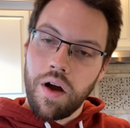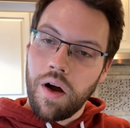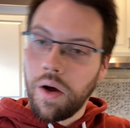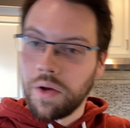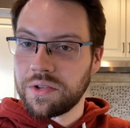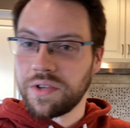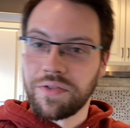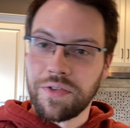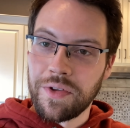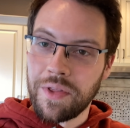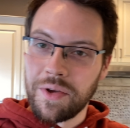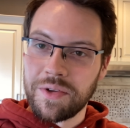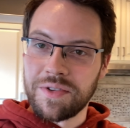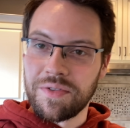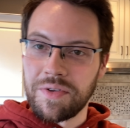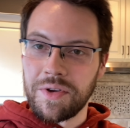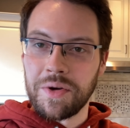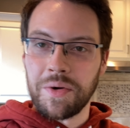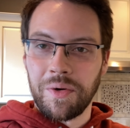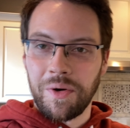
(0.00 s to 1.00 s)
also for those of
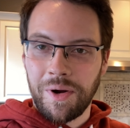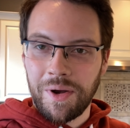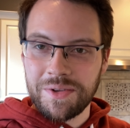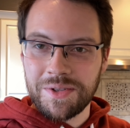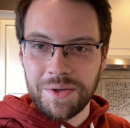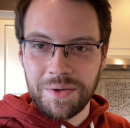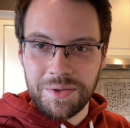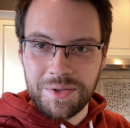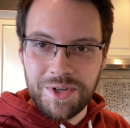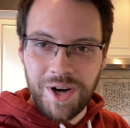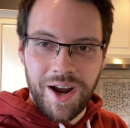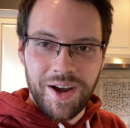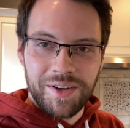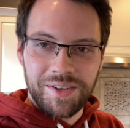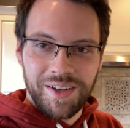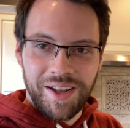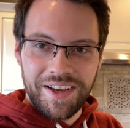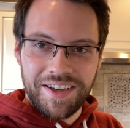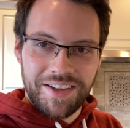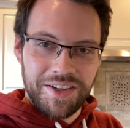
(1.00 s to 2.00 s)
you who are also
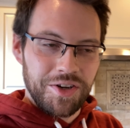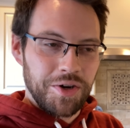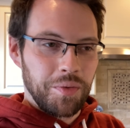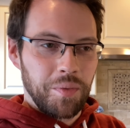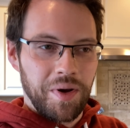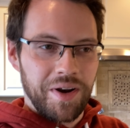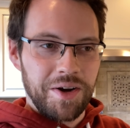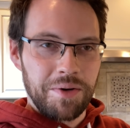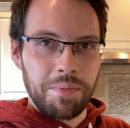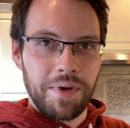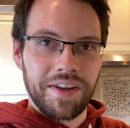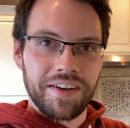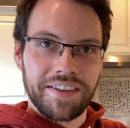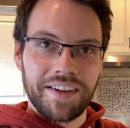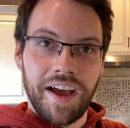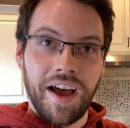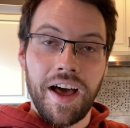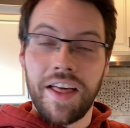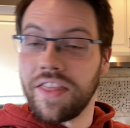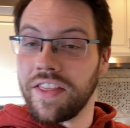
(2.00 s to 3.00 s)
childlike in your wonderment
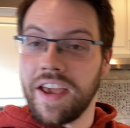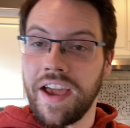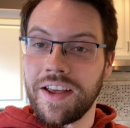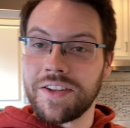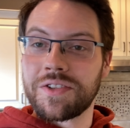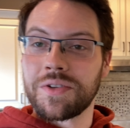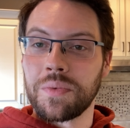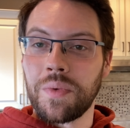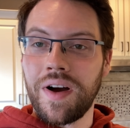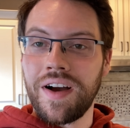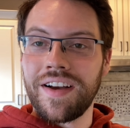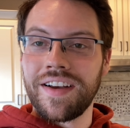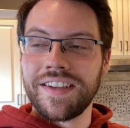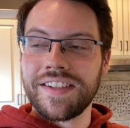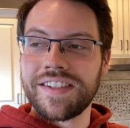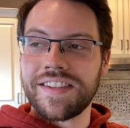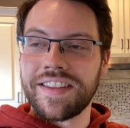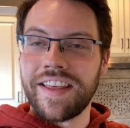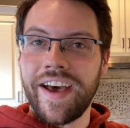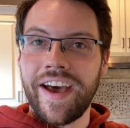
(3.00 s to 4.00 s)
uh, the answer
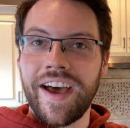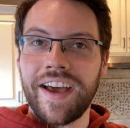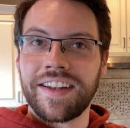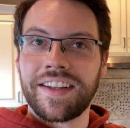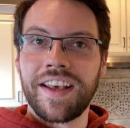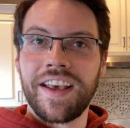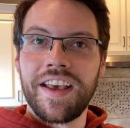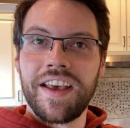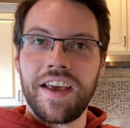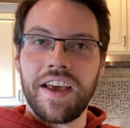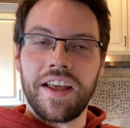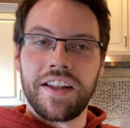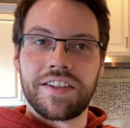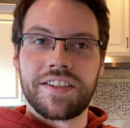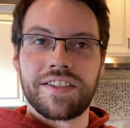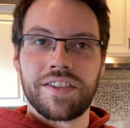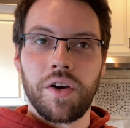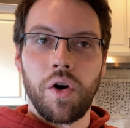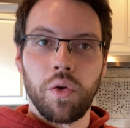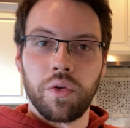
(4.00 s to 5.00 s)
was that
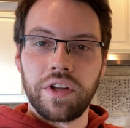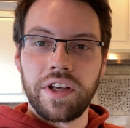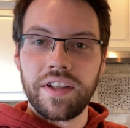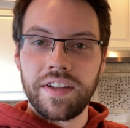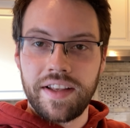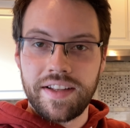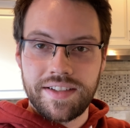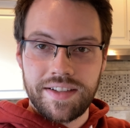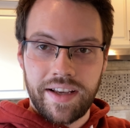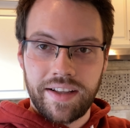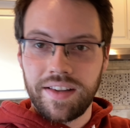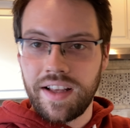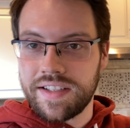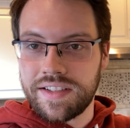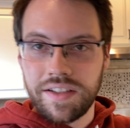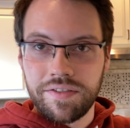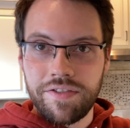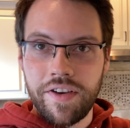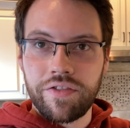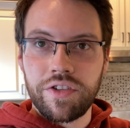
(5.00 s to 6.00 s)
it's only it's like less
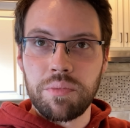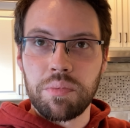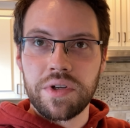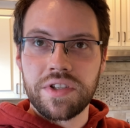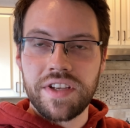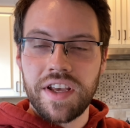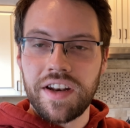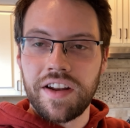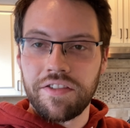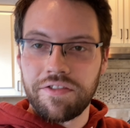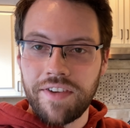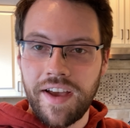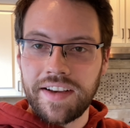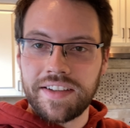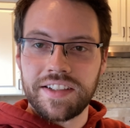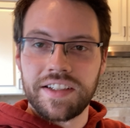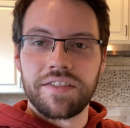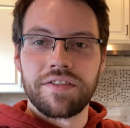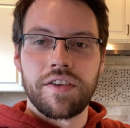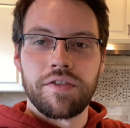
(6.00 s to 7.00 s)
than 50%
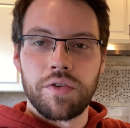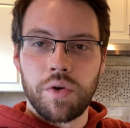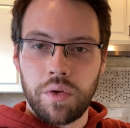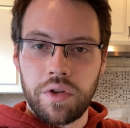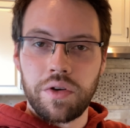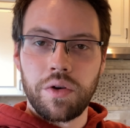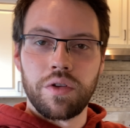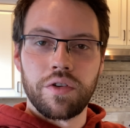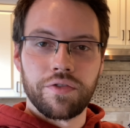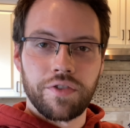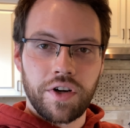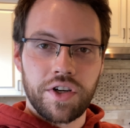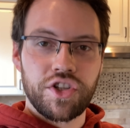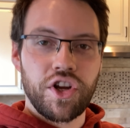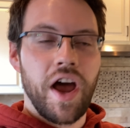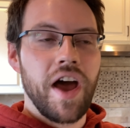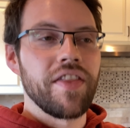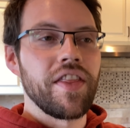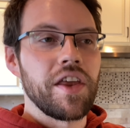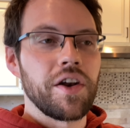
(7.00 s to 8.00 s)
effective if you only do the first
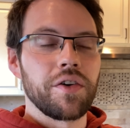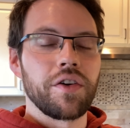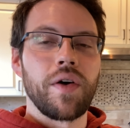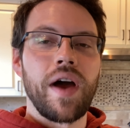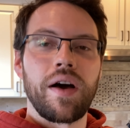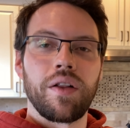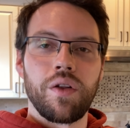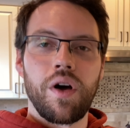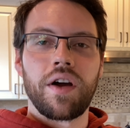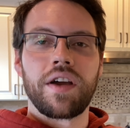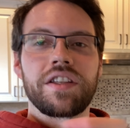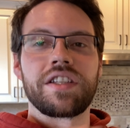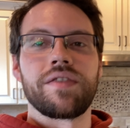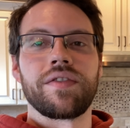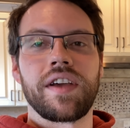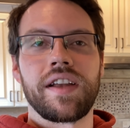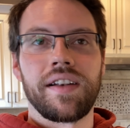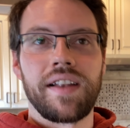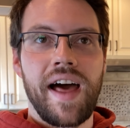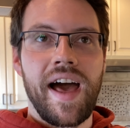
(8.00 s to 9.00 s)
shot and they don't know how long it's even
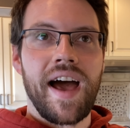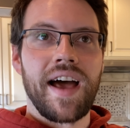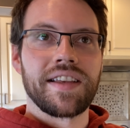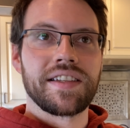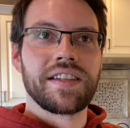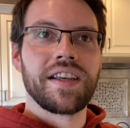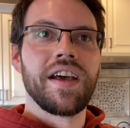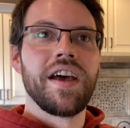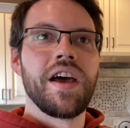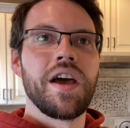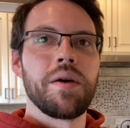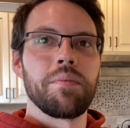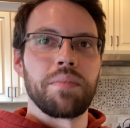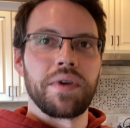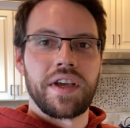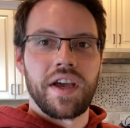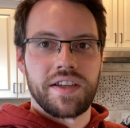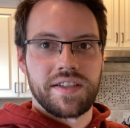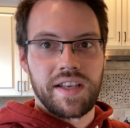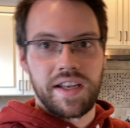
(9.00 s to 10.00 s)
going to last
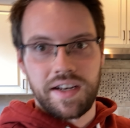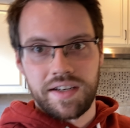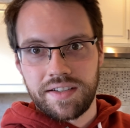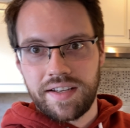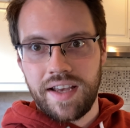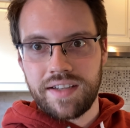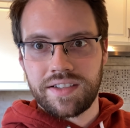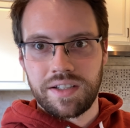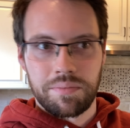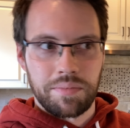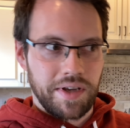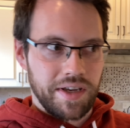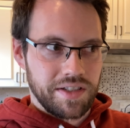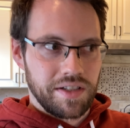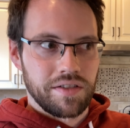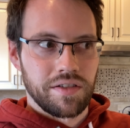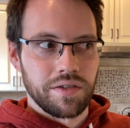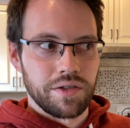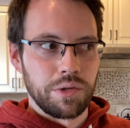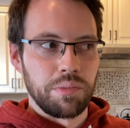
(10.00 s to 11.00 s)
because they didn't test it because
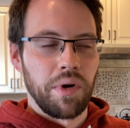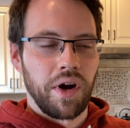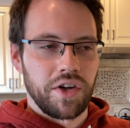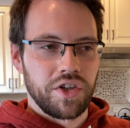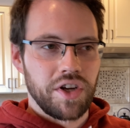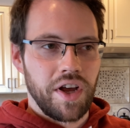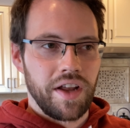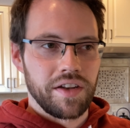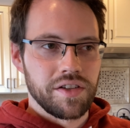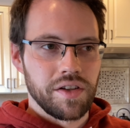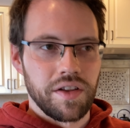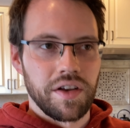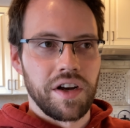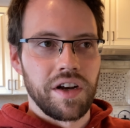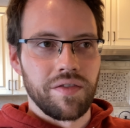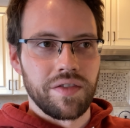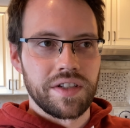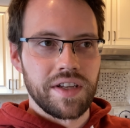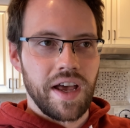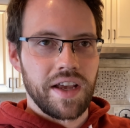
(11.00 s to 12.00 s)
it's a two-part shot so they didn't
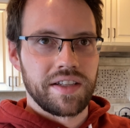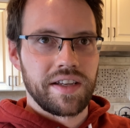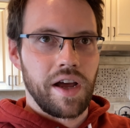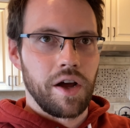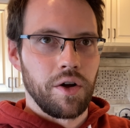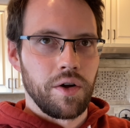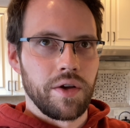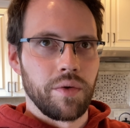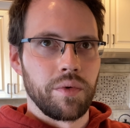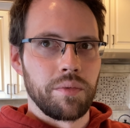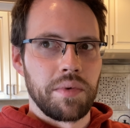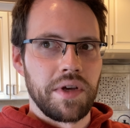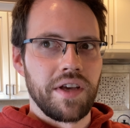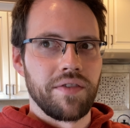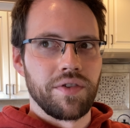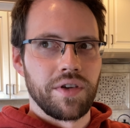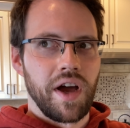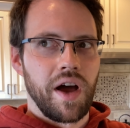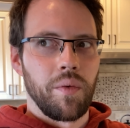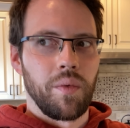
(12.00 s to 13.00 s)
even test how it would be
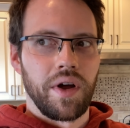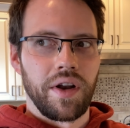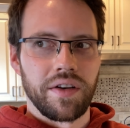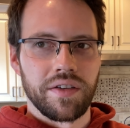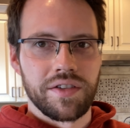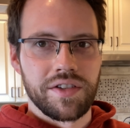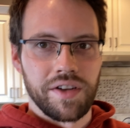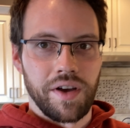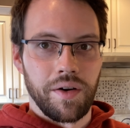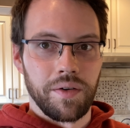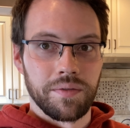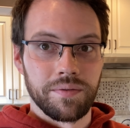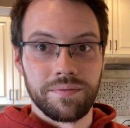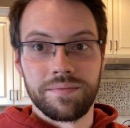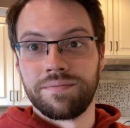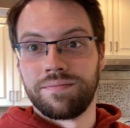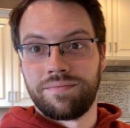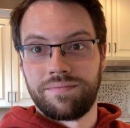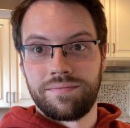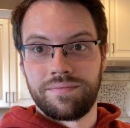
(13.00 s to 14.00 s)
if you got one so
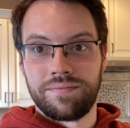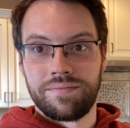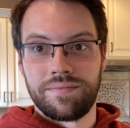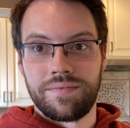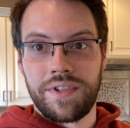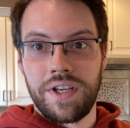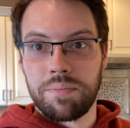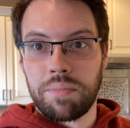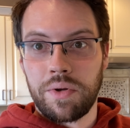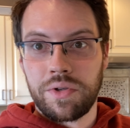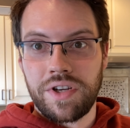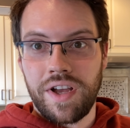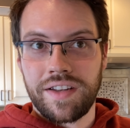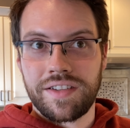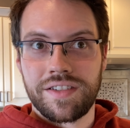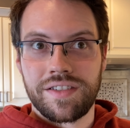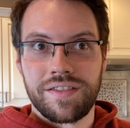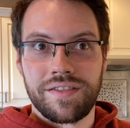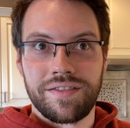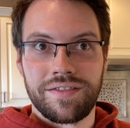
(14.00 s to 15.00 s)
get both shots